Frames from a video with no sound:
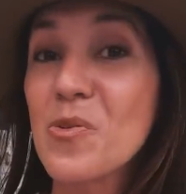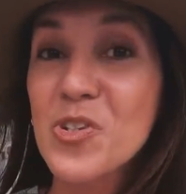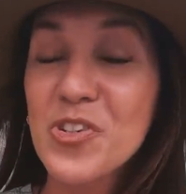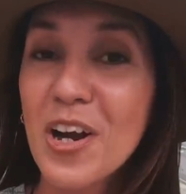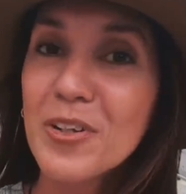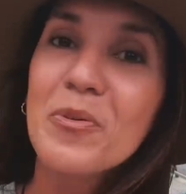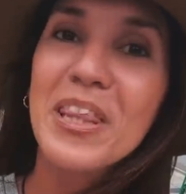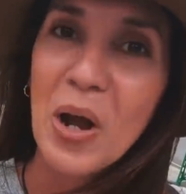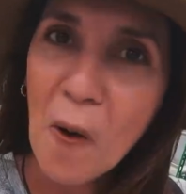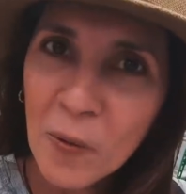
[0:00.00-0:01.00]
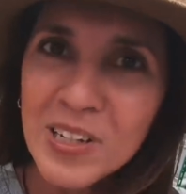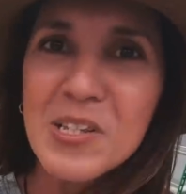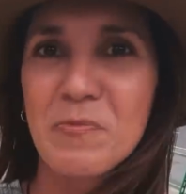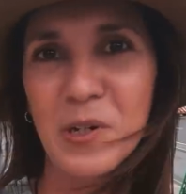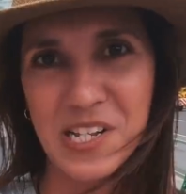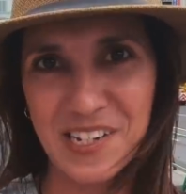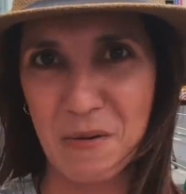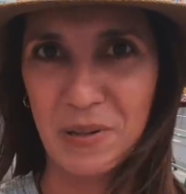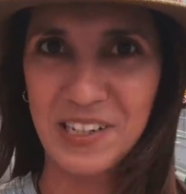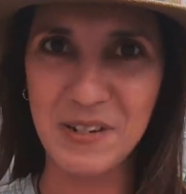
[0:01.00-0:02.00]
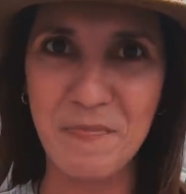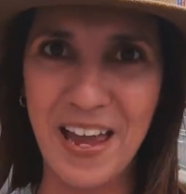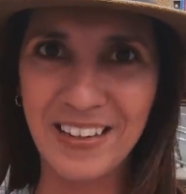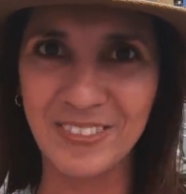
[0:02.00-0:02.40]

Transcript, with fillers: we'll start with the oldest Buddhist temple in Japan.